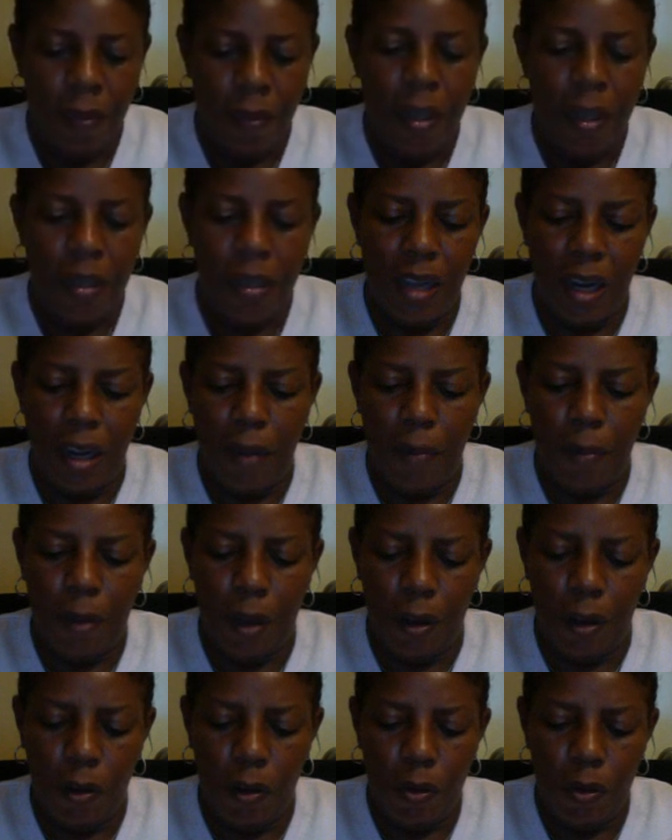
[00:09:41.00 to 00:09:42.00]
Set up
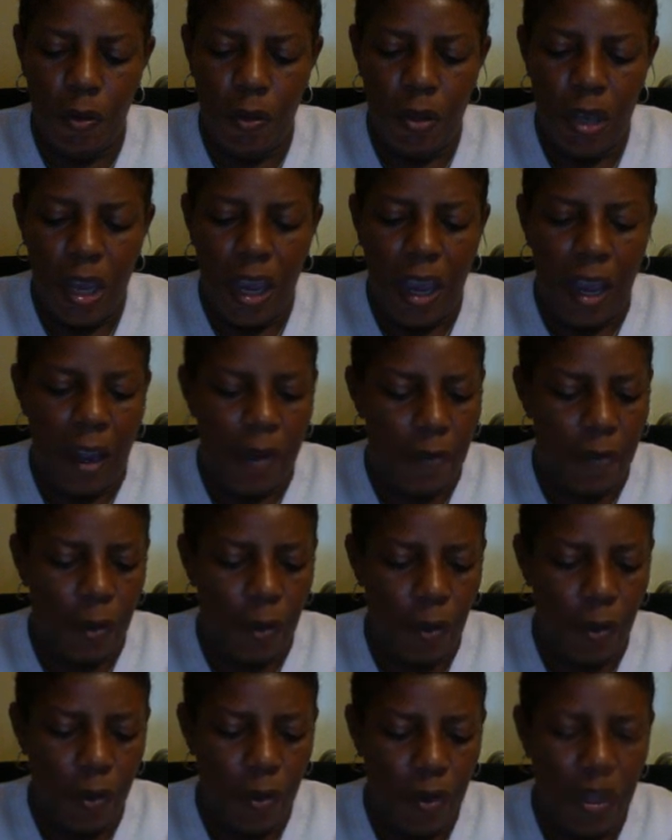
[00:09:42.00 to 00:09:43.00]
goals and
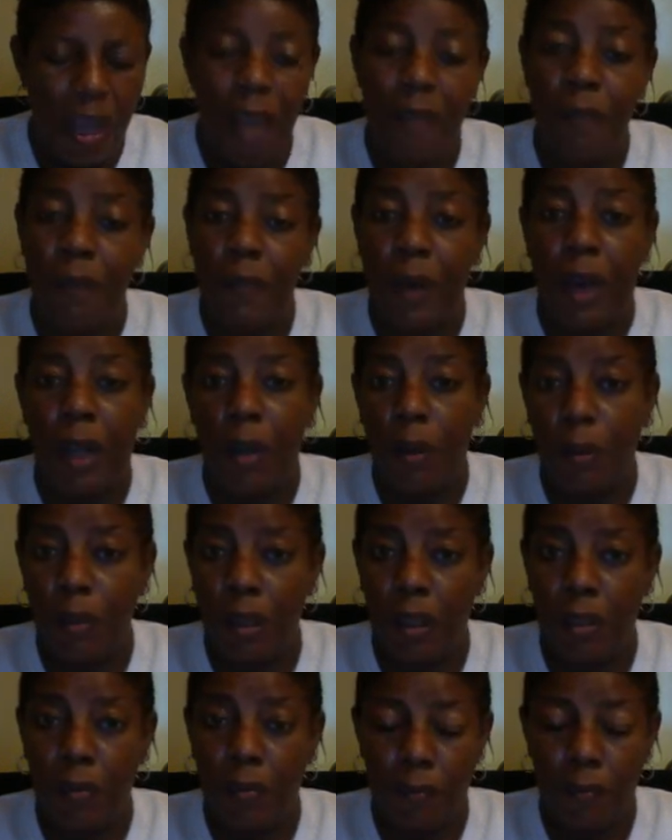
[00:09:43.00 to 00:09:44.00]
rules and follow
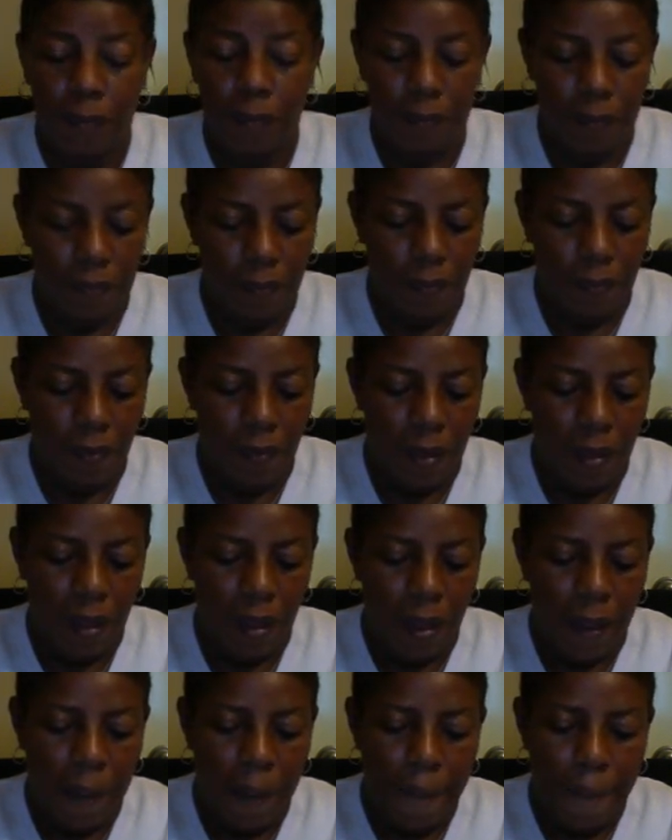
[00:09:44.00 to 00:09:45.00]
them.
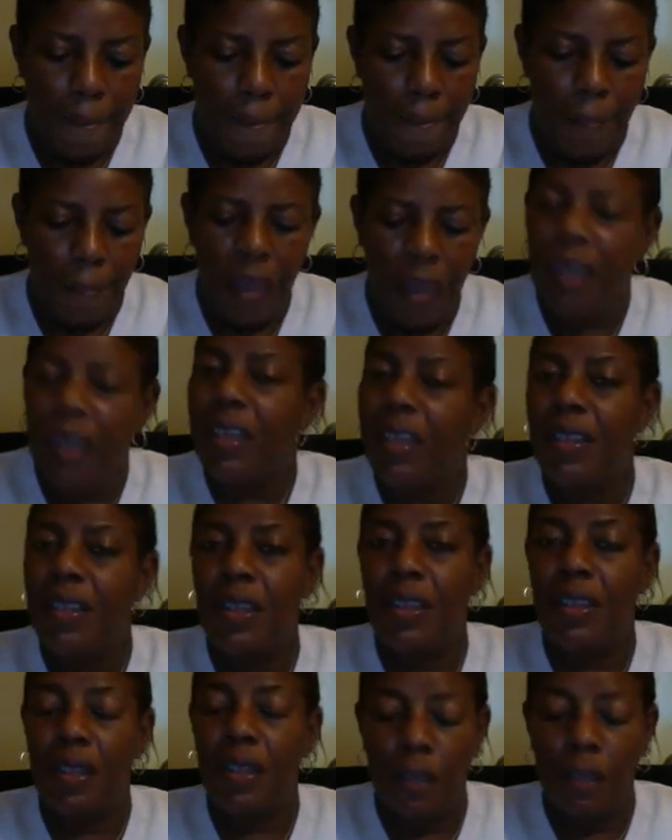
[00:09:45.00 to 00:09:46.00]

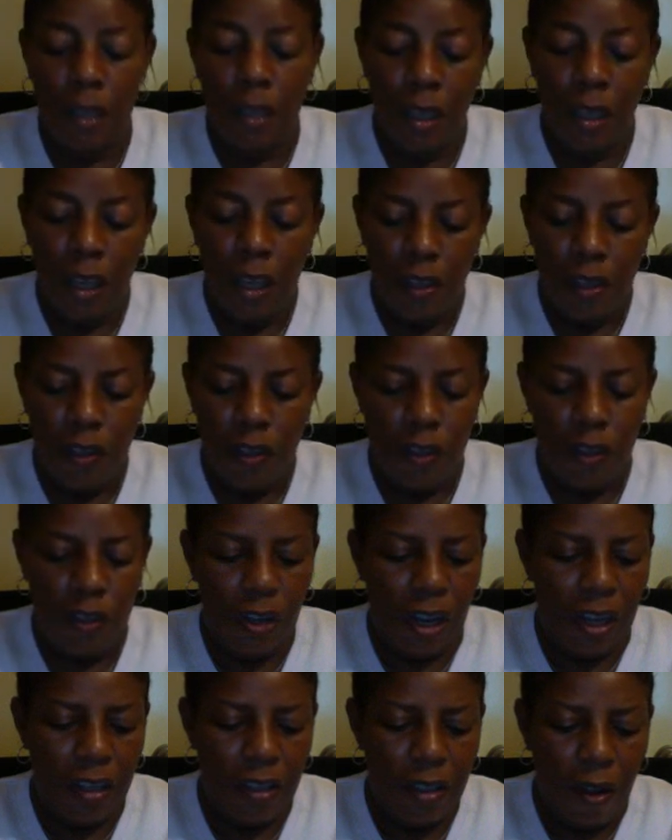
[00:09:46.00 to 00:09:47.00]
Inconsistency
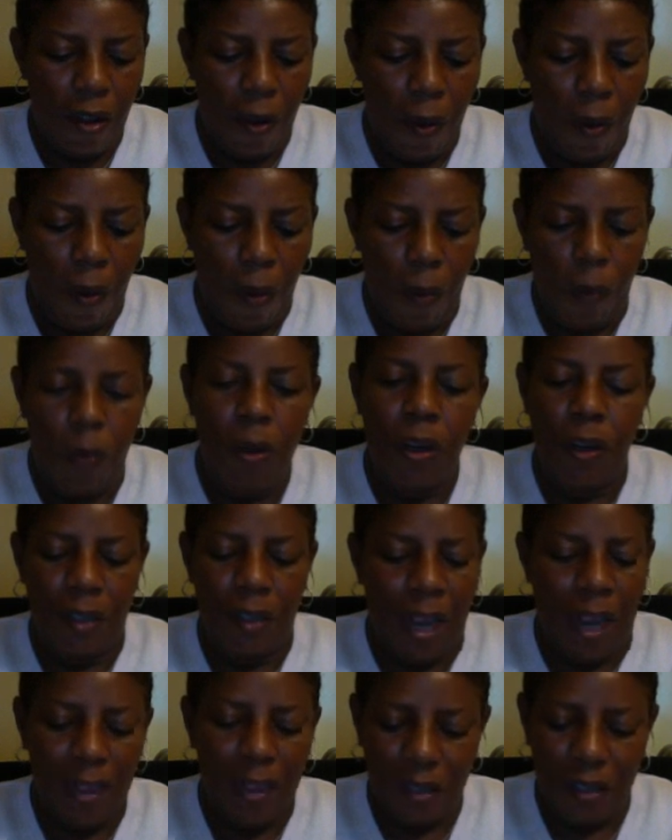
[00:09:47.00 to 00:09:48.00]
suggests we are
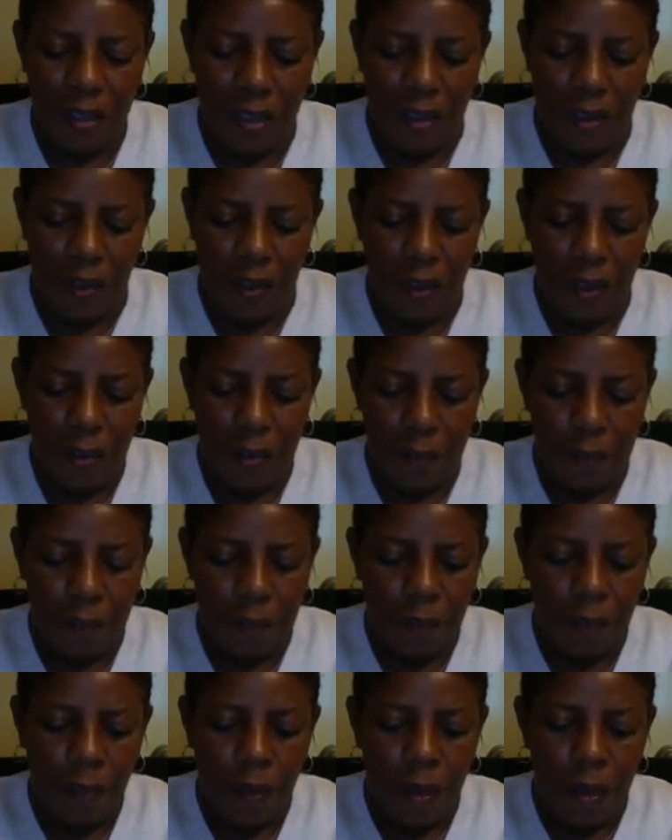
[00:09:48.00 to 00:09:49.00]
not serious.
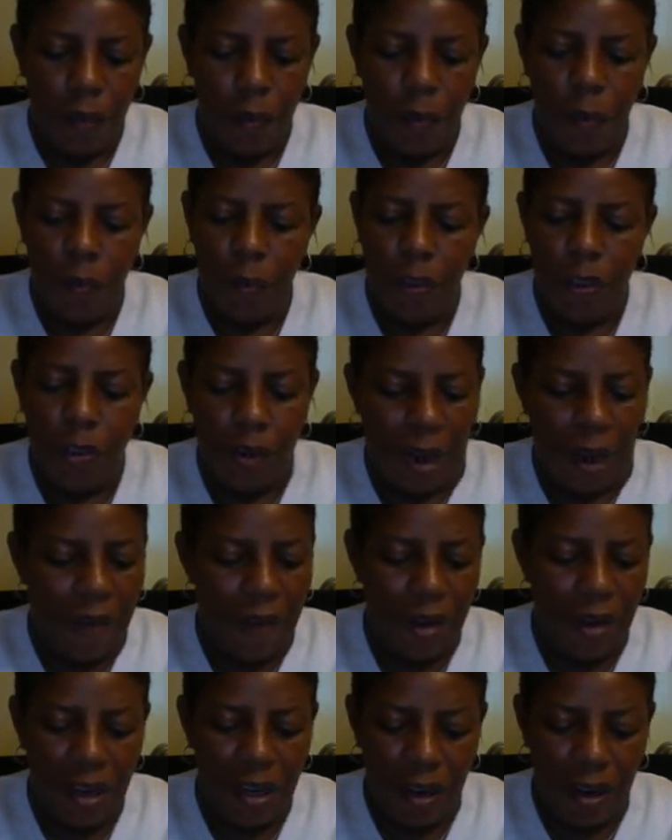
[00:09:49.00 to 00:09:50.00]
When we drive
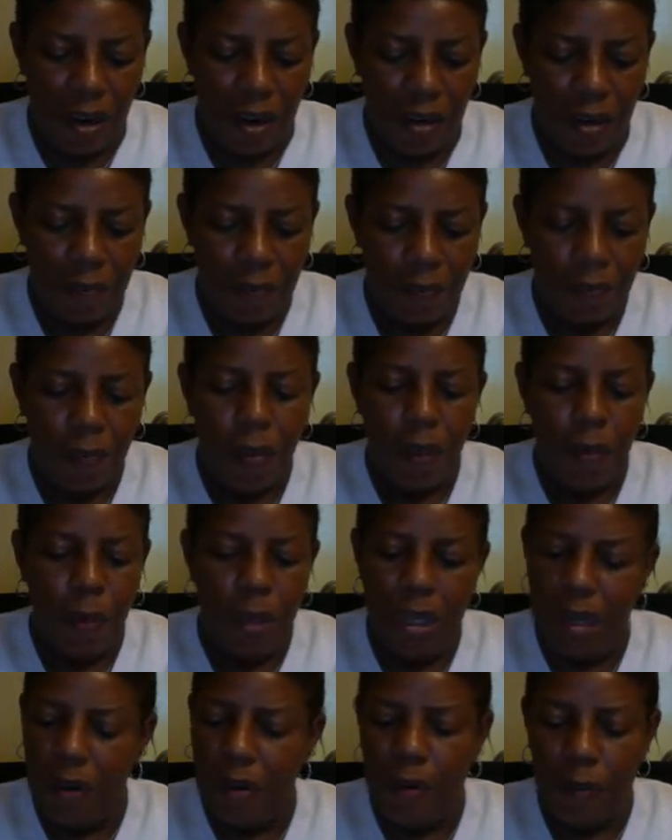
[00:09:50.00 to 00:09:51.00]
our car, we
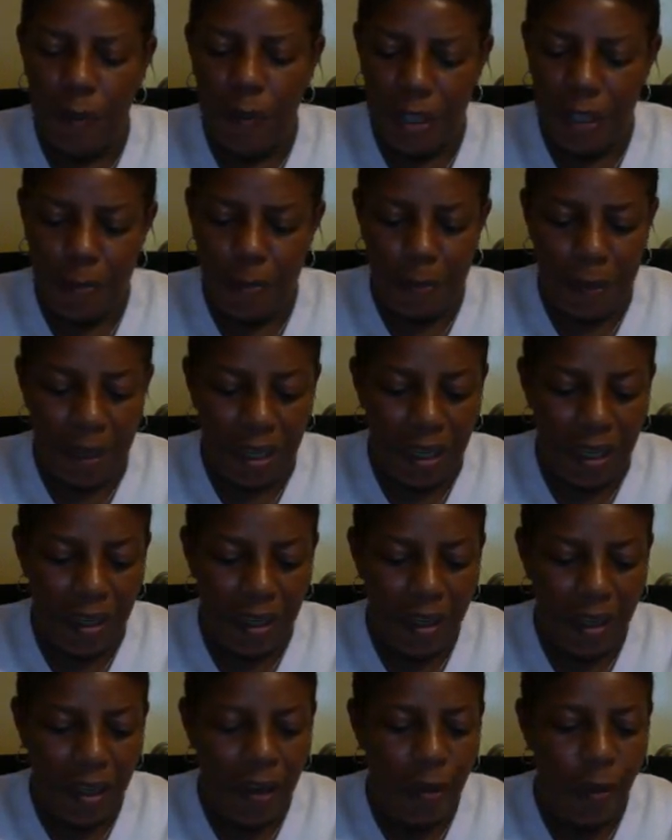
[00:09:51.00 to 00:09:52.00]
know if we speed,
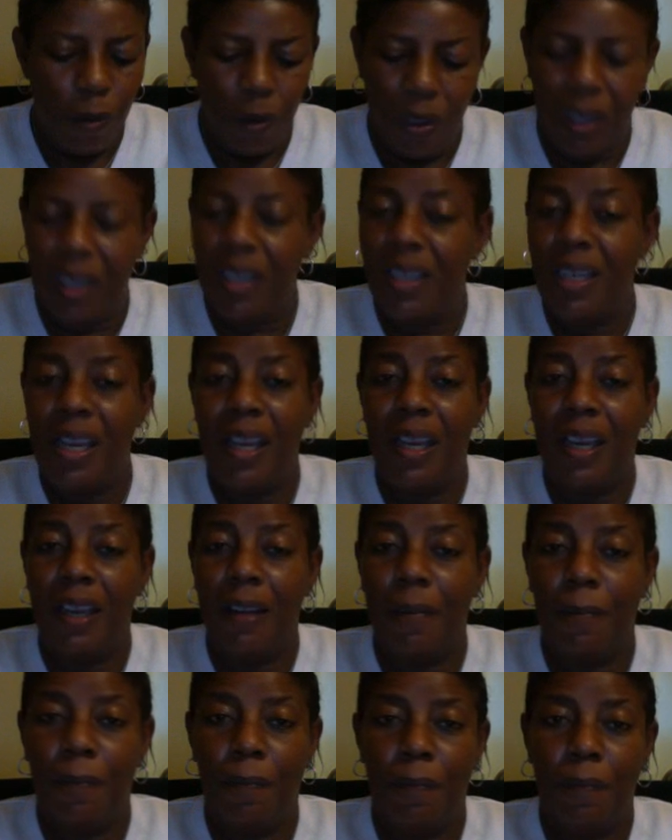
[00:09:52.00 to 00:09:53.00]
we'll get a ticket
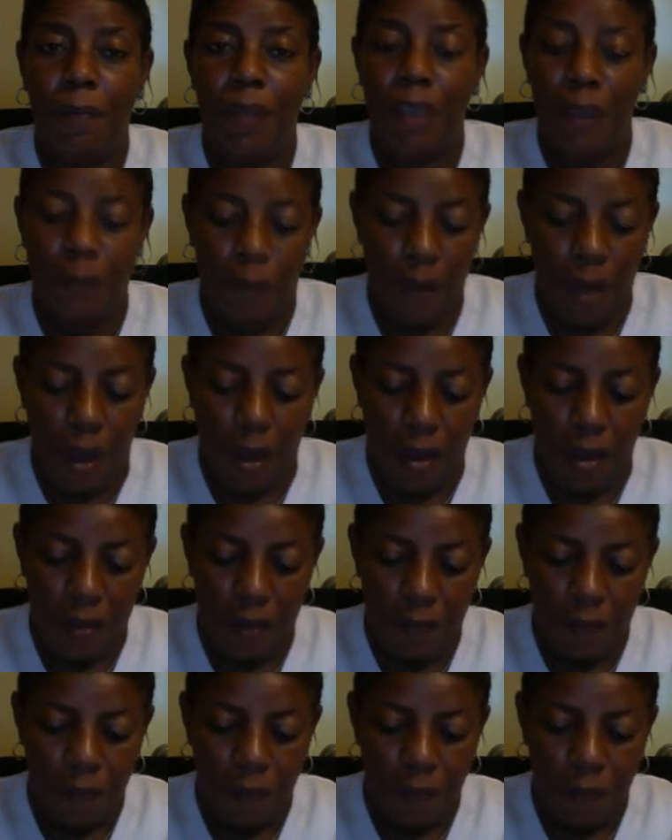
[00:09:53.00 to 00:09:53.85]
if caught.